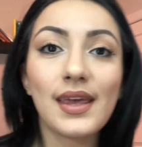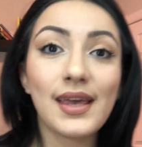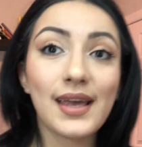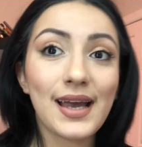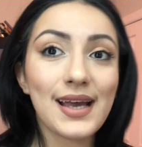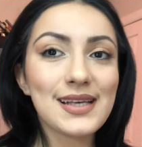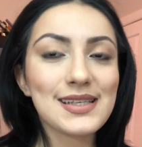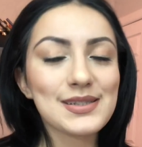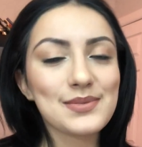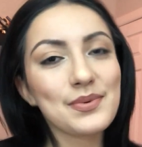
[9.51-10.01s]

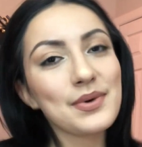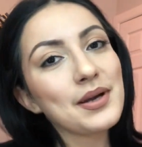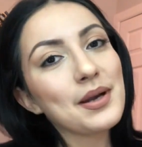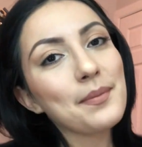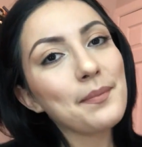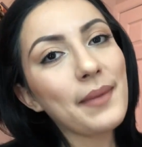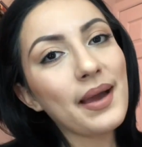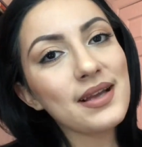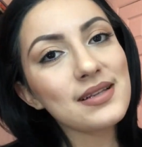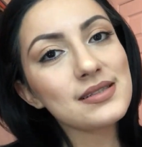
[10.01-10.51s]
guys,
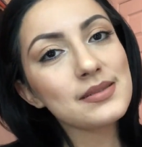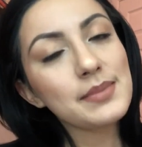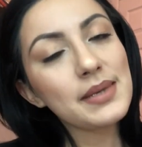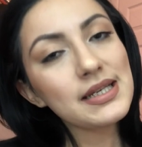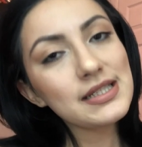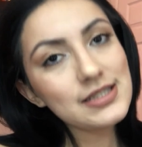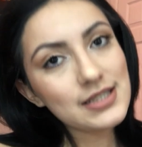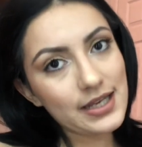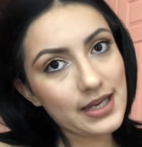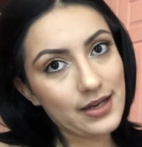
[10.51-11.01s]
welcome back to
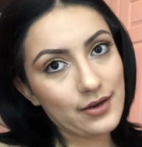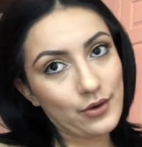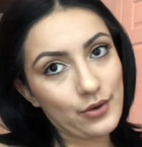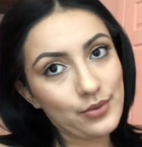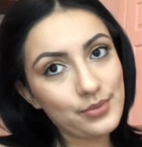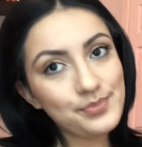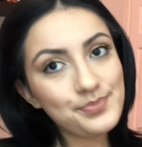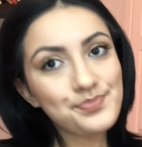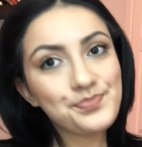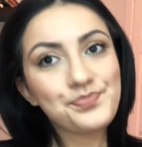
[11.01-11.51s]
my
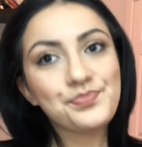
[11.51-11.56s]
channel.